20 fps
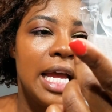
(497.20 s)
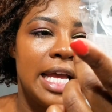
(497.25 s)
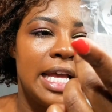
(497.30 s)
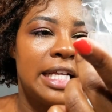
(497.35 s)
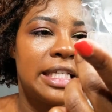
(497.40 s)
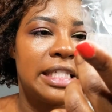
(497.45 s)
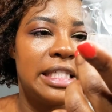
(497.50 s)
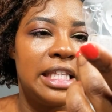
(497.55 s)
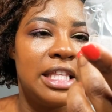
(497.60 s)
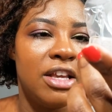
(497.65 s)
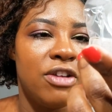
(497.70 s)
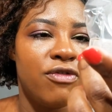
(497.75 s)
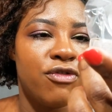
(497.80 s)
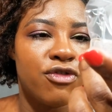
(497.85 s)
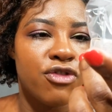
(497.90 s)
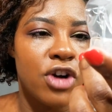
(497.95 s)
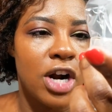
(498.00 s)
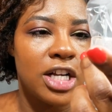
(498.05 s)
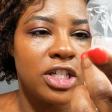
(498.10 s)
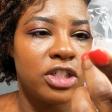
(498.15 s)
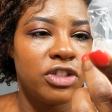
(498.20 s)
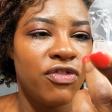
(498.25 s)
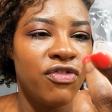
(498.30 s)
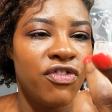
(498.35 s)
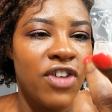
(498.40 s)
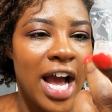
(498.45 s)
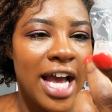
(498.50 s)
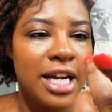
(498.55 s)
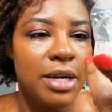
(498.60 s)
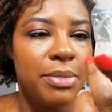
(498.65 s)
It's the Fresh
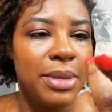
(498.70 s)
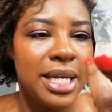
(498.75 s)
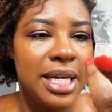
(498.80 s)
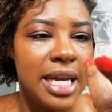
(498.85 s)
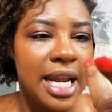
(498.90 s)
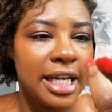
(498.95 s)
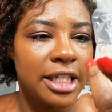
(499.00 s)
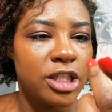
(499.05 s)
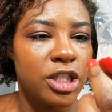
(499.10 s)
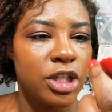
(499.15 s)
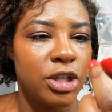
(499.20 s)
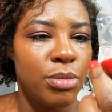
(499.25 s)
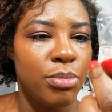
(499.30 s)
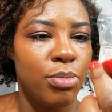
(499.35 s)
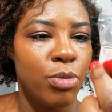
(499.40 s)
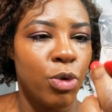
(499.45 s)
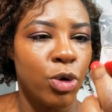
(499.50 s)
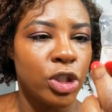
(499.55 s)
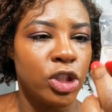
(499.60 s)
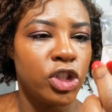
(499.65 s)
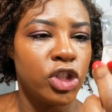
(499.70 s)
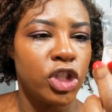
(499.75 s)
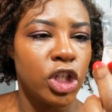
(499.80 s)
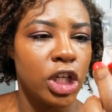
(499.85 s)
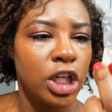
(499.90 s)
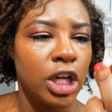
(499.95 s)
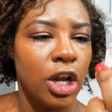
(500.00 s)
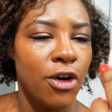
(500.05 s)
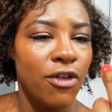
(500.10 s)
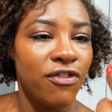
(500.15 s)
Vitamin Nectar Moisture
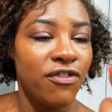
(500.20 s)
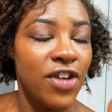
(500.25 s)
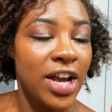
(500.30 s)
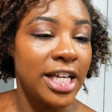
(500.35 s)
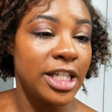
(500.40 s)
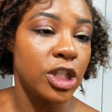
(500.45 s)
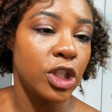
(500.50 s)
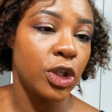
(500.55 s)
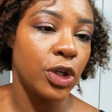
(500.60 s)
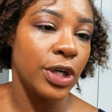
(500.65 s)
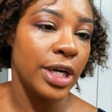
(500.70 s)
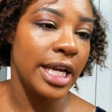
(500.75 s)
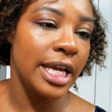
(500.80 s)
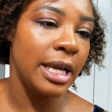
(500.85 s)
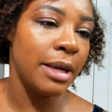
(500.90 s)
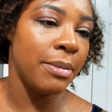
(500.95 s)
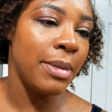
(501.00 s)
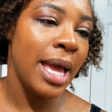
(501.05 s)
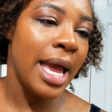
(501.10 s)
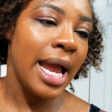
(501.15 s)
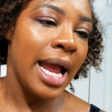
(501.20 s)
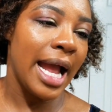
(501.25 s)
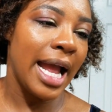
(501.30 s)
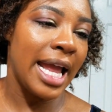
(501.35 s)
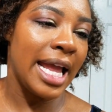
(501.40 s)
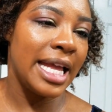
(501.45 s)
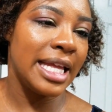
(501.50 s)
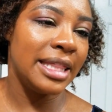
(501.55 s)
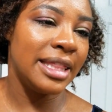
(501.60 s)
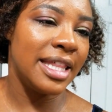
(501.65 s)
Glow Face Cream
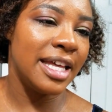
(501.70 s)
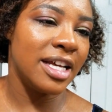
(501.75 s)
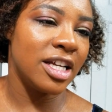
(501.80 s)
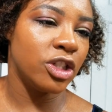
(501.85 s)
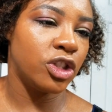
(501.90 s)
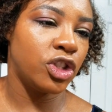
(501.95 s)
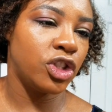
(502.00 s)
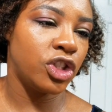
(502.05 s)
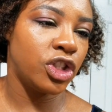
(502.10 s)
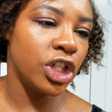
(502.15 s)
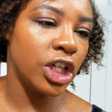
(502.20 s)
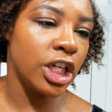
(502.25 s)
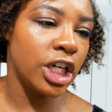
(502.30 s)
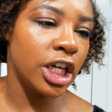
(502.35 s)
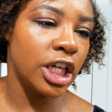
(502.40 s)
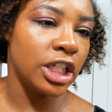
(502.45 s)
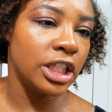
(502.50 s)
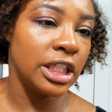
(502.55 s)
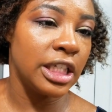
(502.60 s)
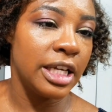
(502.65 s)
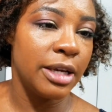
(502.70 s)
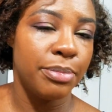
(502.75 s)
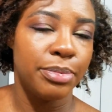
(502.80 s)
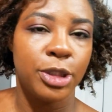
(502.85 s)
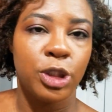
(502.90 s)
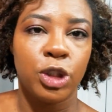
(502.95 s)
and the Sugar Lip